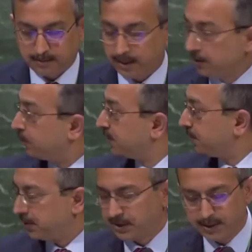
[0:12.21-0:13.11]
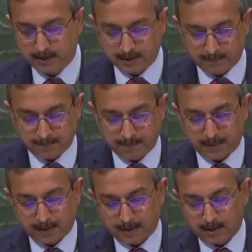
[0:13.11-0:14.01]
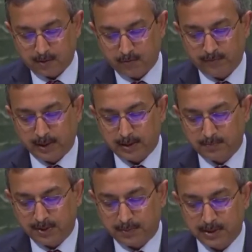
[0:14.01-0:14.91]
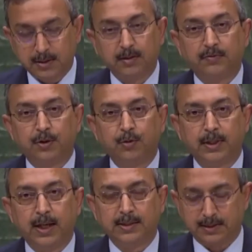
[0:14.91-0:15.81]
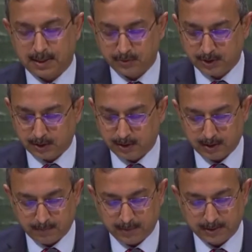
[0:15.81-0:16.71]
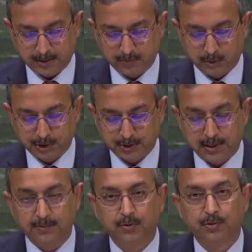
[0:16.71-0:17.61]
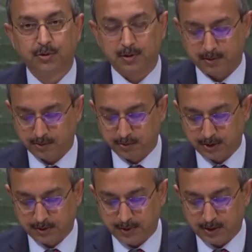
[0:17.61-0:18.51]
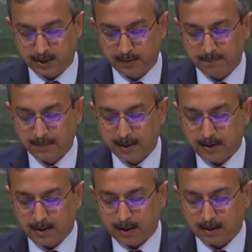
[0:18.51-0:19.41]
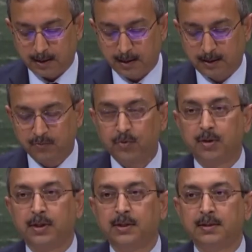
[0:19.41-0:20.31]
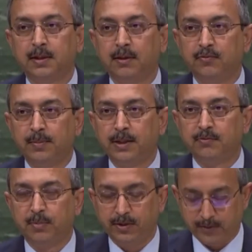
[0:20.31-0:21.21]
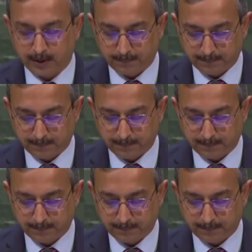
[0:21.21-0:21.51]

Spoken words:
Thank you, Mr. President. We welcome the President of the Human Rights Council, Ambassador Vyacheslav Such, to this meeting and thank him for his informative briefing.